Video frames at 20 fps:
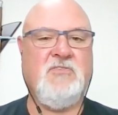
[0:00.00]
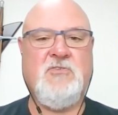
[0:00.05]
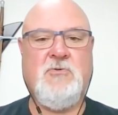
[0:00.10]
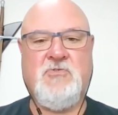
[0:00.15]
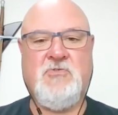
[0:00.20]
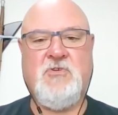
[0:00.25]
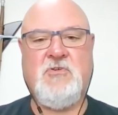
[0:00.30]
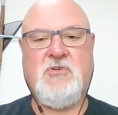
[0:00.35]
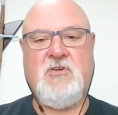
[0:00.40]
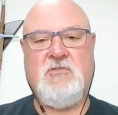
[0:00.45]
It was
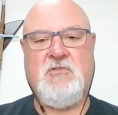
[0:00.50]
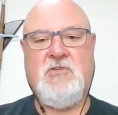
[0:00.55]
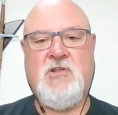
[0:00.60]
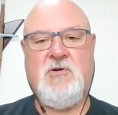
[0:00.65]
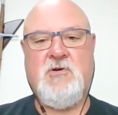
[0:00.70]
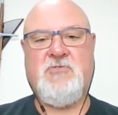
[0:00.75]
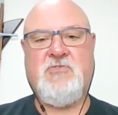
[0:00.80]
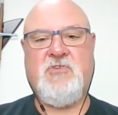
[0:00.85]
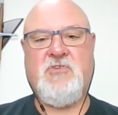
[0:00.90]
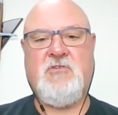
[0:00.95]

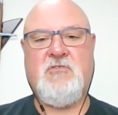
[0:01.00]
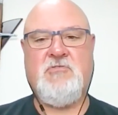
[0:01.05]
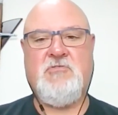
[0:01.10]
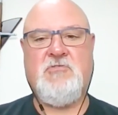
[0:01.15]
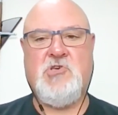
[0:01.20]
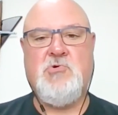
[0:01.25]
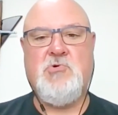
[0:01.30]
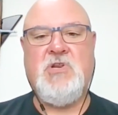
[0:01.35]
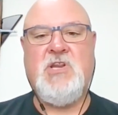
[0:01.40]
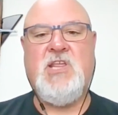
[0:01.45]
a
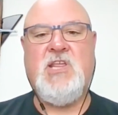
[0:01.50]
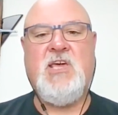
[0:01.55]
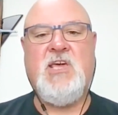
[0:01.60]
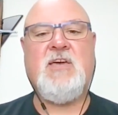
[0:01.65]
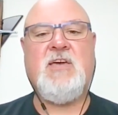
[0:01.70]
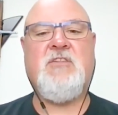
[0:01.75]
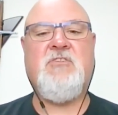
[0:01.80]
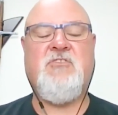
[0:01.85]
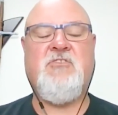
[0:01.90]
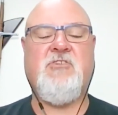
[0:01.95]

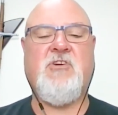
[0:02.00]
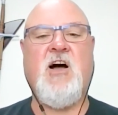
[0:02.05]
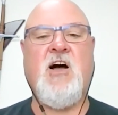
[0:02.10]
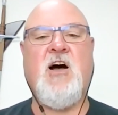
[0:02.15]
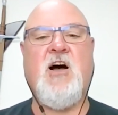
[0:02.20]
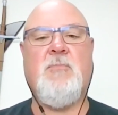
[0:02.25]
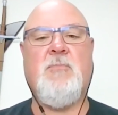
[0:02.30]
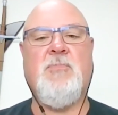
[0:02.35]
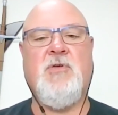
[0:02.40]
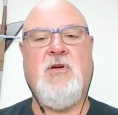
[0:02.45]
unique
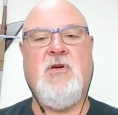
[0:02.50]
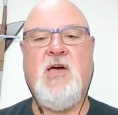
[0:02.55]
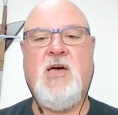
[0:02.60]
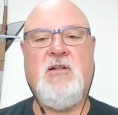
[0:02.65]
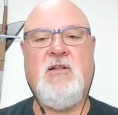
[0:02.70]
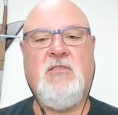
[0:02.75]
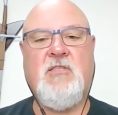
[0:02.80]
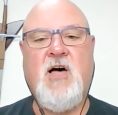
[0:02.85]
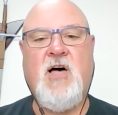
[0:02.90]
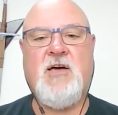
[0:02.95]
job, and it had a
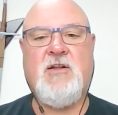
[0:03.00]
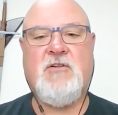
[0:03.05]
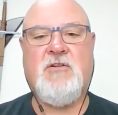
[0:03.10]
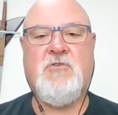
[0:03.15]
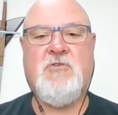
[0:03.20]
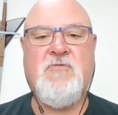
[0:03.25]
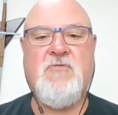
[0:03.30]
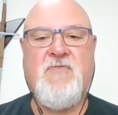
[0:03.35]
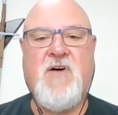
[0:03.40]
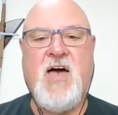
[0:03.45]
lot of
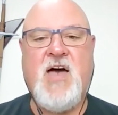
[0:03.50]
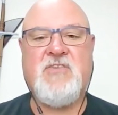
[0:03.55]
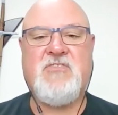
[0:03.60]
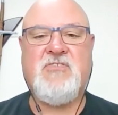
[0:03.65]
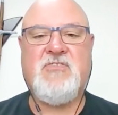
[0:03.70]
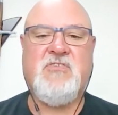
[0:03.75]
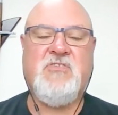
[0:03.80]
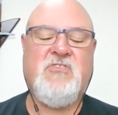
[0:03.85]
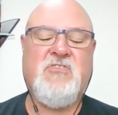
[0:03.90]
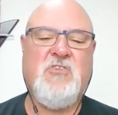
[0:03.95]
new
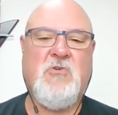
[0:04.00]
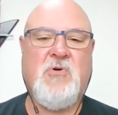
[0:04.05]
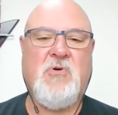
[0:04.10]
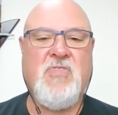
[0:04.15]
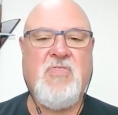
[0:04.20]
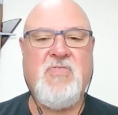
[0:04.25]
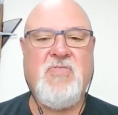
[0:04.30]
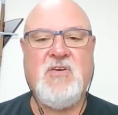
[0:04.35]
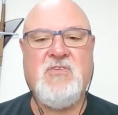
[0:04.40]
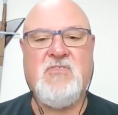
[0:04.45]
facets to
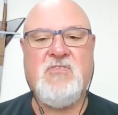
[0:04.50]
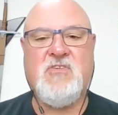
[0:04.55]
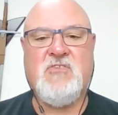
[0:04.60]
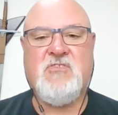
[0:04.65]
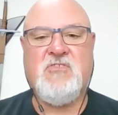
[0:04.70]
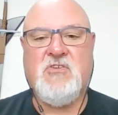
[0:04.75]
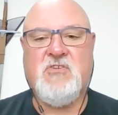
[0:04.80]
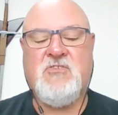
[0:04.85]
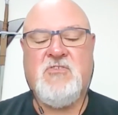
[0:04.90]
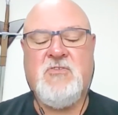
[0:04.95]
it, things that
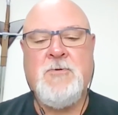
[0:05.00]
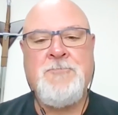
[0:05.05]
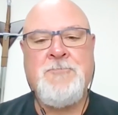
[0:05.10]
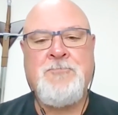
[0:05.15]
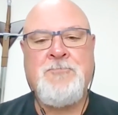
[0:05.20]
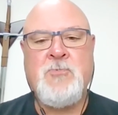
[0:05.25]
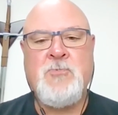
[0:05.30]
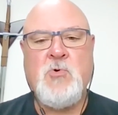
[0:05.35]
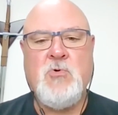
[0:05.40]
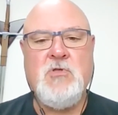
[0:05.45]
just
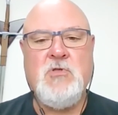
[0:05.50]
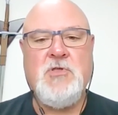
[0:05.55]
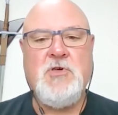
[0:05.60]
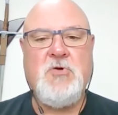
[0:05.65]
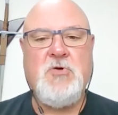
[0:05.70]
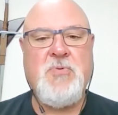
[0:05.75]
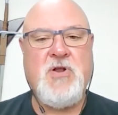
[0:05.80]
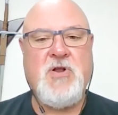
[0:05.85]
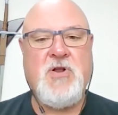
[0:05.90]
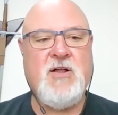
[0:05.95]
were a little
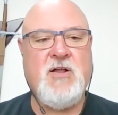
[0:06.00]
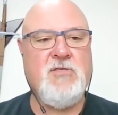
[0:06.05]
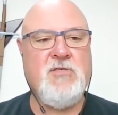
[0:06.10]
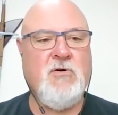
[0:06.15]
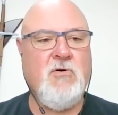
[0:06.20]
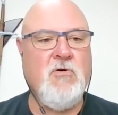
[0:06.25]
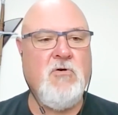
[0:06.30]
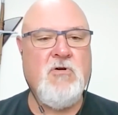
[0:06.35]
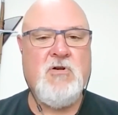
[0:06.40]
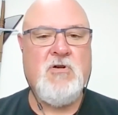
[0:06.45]
bit out of the
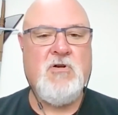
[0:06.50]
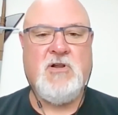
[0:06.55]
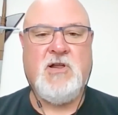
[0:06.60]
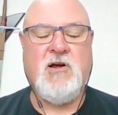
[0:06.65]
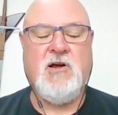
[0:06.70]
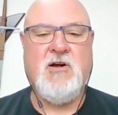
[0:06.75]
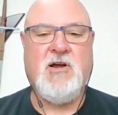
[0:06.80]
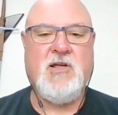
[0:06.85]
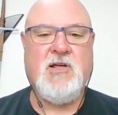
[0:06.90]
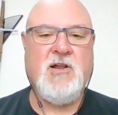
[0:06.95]
ordinary.